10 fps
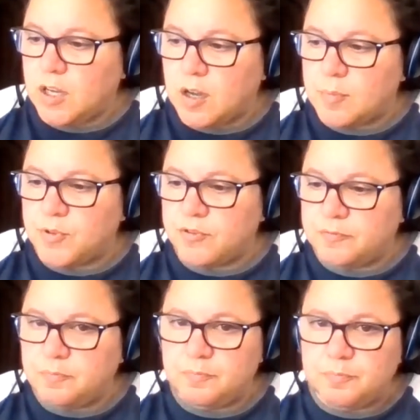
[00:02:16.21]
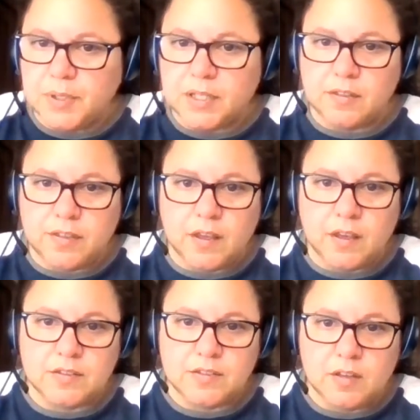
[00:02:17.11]
a couple of big
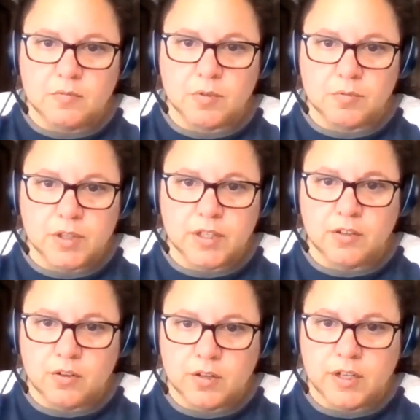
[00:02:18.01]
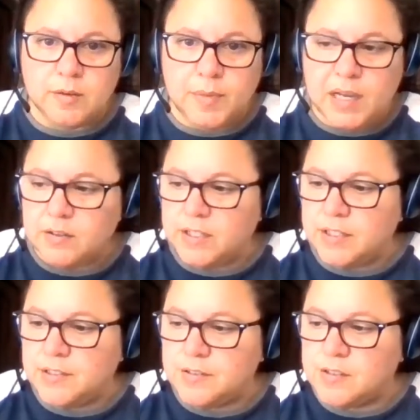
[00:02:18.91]
things that we're really hurting about
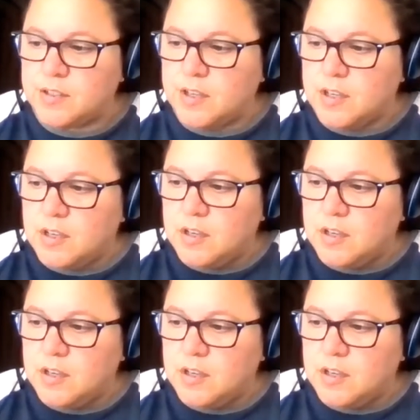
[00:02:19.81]
is